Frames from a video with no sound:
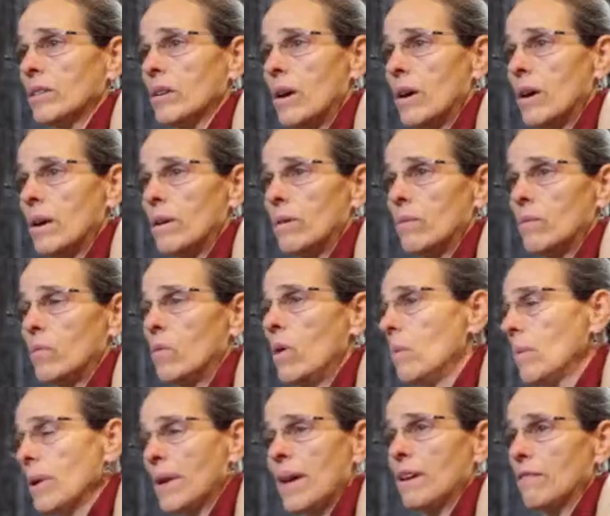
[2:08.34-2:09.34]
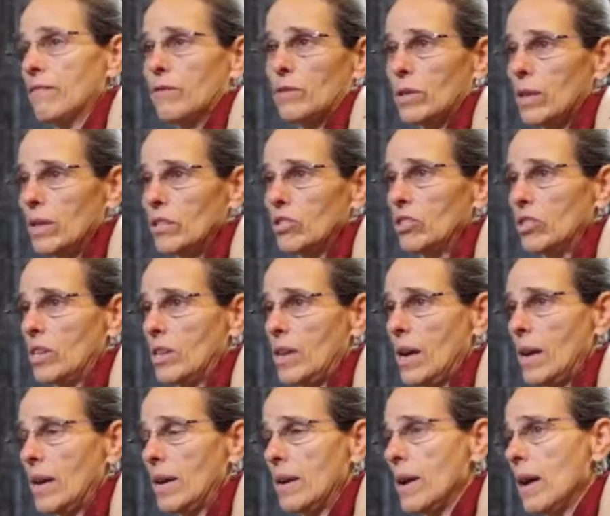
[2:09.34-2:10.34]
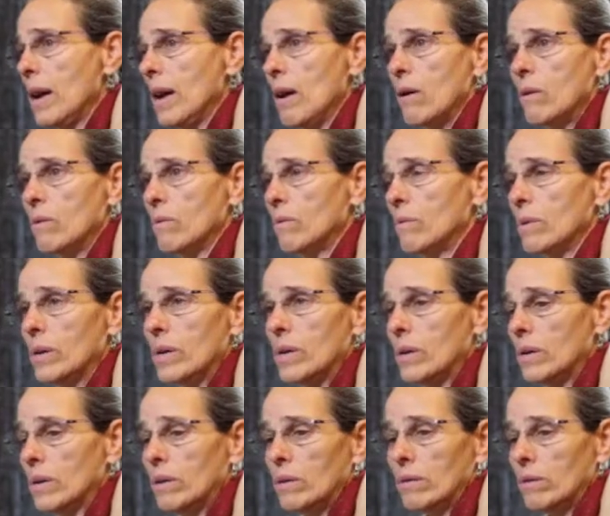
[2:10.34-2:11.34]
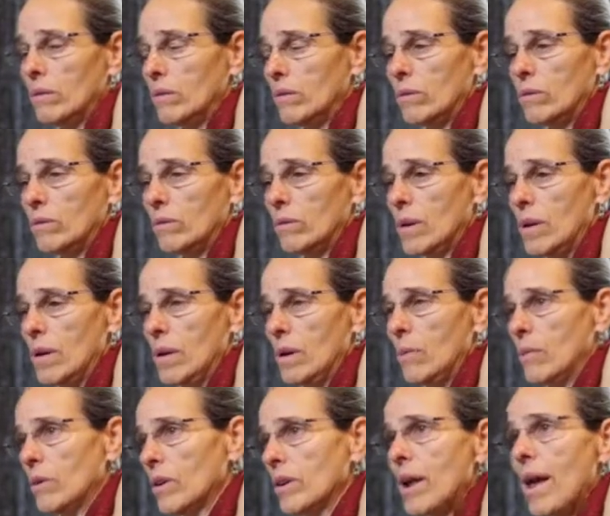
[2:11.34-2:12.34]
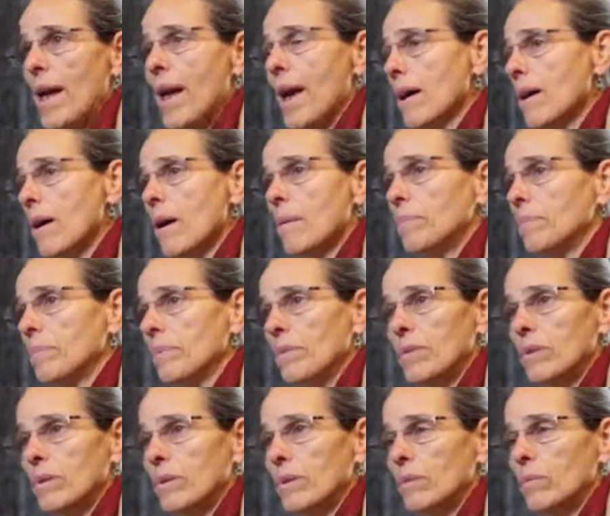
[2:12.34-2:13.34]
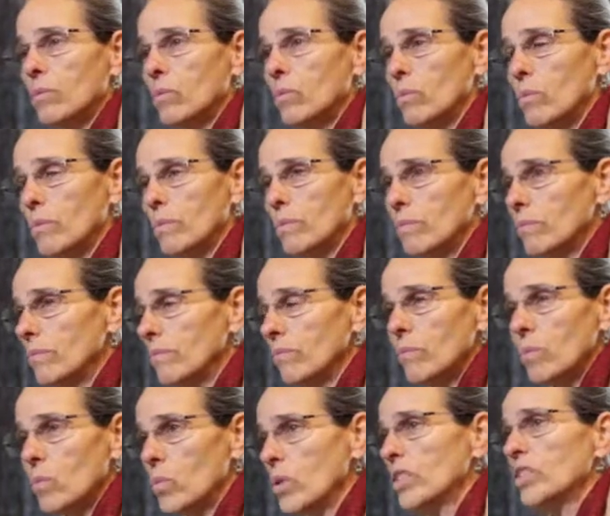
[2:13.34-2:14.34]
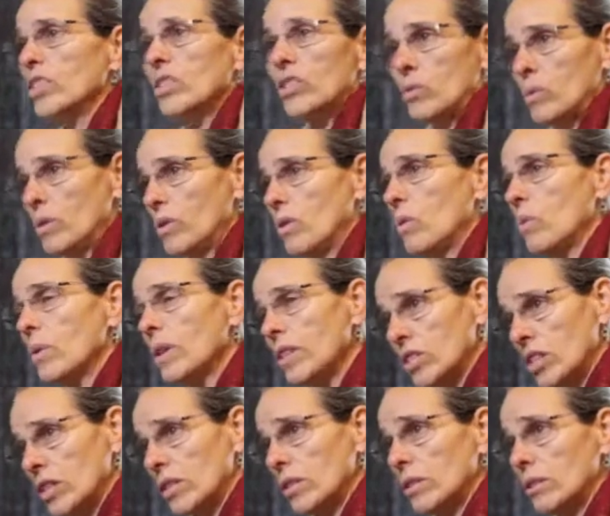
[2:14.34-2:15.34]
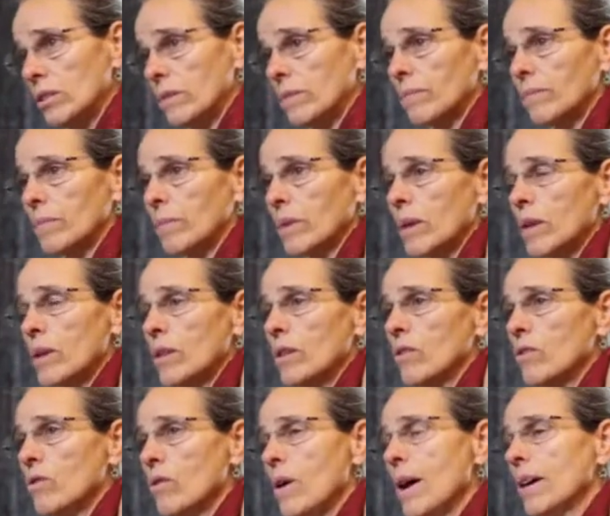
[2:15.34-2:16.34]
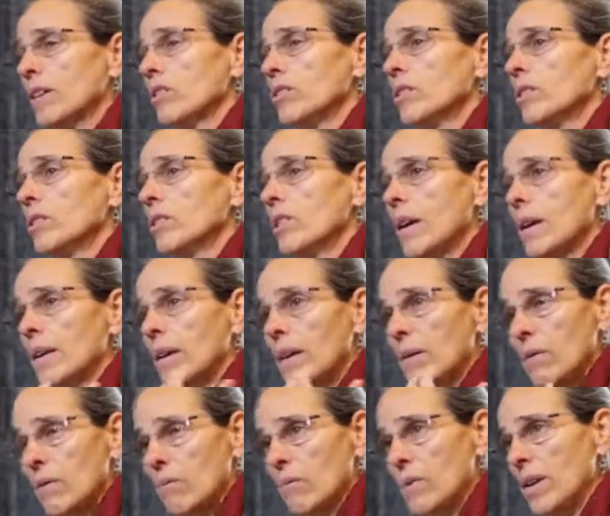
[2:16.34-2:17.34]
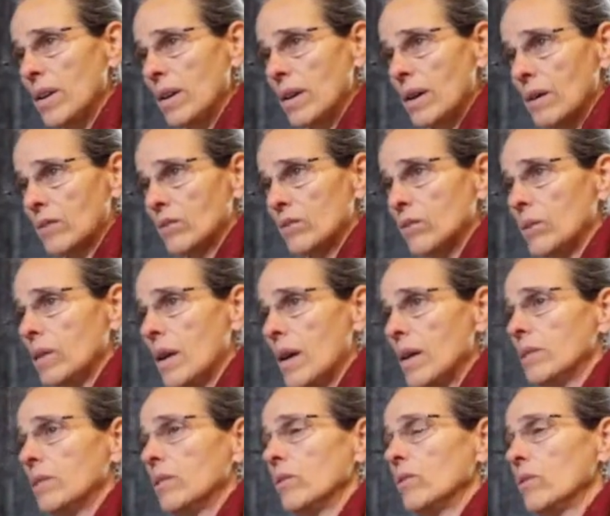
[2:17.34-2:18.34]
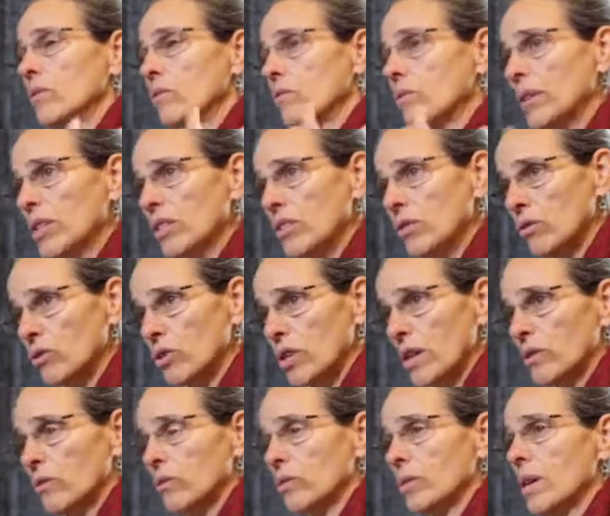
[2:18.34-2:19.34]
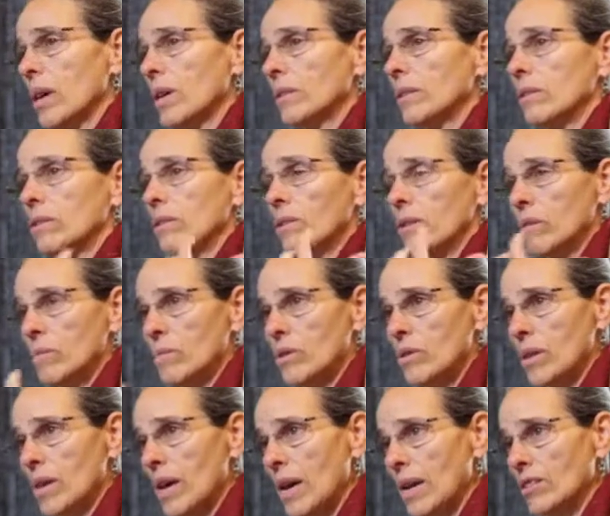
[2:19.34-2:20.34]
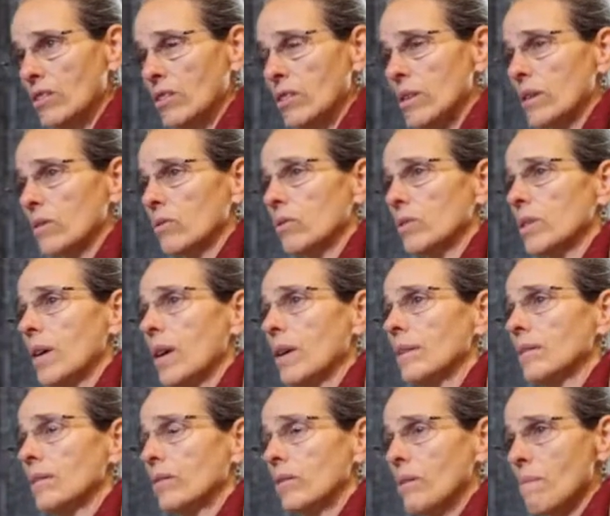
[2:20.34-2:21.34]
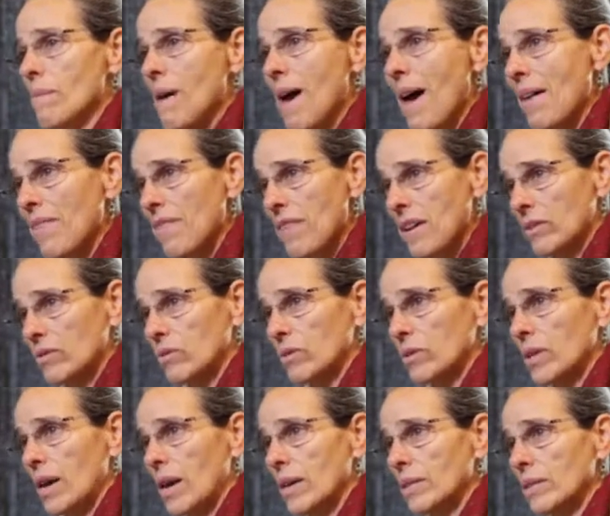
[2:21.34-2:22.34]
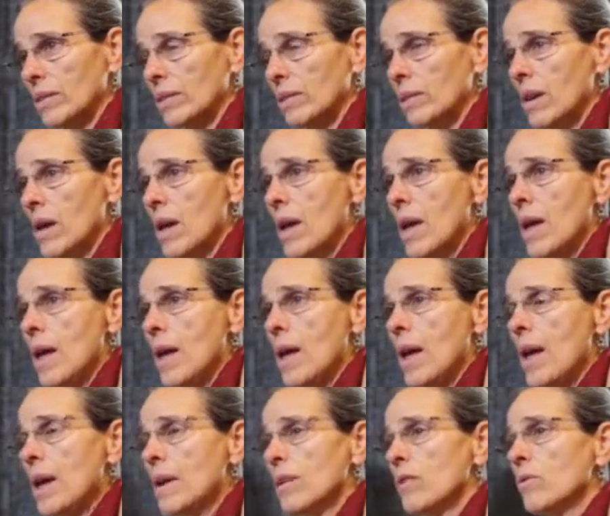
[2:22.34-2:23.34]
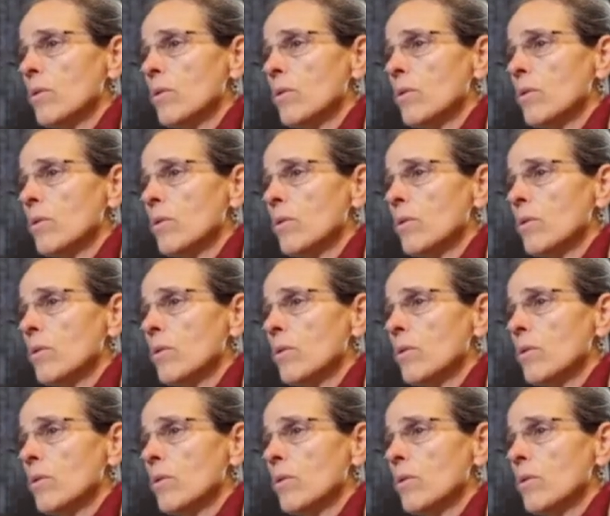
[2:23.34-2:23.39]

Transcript: on what we ate for lunch today and how we're going to add up the widgets with the widgets, you're actually taking the reading exercises, the research exercises, the communication exercises, the math exercises, and you're